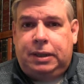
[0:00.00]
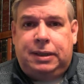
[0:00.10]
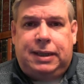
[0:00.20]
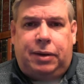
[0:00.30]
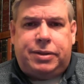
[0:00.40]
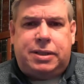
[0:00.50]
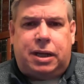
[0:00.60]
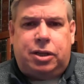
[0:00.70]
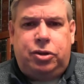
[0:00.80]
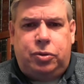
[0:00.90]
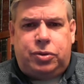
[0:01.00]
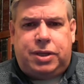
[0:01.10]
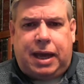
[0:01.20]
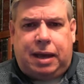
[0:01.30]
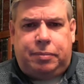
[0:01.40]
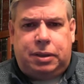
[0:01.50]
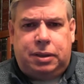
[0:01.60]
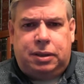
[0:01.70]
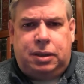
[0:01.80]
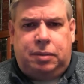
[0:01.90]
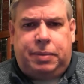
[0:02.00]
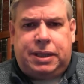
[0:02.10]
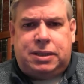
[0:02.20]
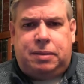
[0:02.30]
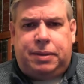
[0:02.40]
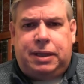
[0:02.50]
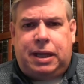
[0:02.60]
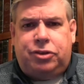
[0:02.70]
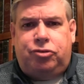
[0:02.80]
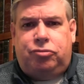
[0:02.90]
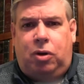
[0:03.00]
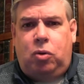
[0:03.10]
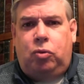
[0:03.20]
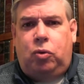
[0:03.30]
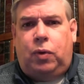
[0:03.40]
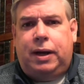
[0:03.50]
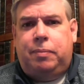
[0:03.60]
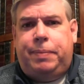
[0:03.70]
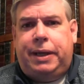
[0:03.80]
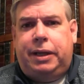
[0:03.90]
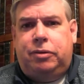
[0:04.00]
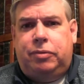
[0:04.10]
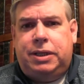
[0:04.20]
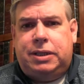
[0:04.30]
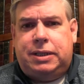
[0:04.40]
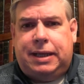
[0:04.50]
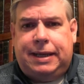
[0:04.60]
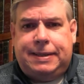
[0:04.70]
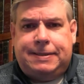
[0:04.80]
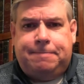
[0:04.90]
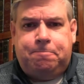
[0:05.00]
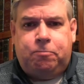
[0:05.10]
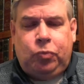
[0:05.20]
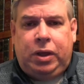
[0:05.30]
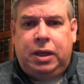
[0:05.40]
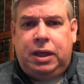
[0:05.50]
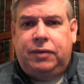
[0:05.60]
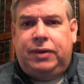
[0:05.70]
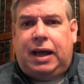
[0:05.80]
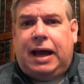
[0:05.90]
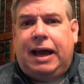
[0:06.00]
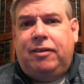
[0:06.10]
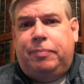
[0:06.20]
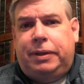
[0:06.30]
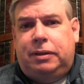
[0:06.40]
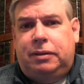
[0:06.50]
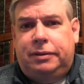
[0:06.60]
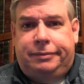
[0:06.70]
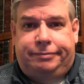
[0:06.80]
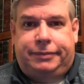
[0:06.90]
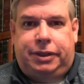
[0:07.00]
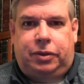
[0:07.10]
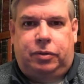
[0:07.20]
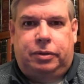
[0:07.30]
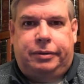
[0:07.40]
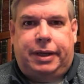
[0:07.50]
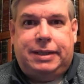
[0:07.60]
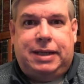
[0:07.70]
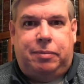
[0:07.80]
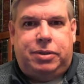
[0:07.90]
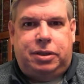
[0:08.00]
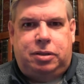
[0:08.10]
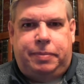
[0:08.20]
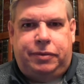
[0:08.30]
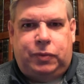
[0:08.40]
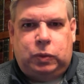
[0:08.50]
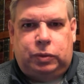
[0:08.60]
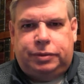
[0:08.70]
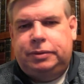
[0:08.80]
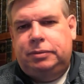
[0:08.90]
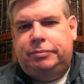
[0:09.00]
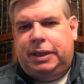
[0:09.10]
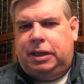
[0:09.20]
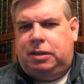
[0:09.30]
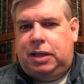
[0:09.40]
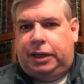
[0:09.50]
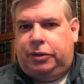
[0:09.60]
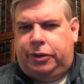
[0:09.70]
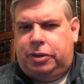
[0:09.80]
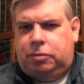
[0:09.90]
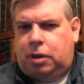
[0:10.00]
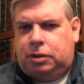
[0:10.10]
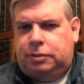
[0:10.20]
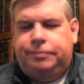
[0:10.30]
Now, it's not a new scam, but it's something that has grown quite a bit in recent days. Even I've been, you know, attempted to be fooled, but it's not going to work.